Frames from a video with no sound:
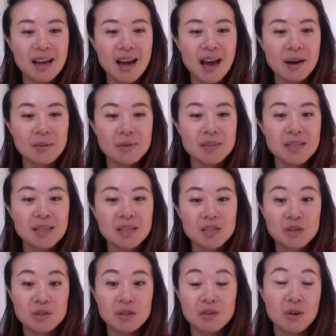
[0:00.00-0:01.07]
I was
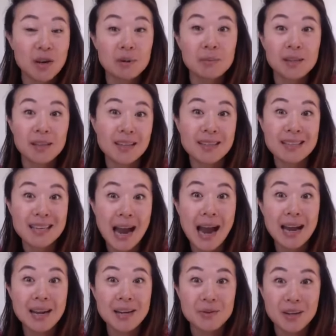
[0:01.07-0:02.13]
incredibly like
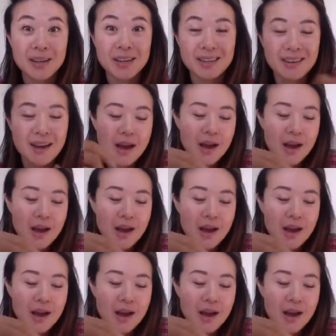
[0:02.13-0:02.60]
dehydrated.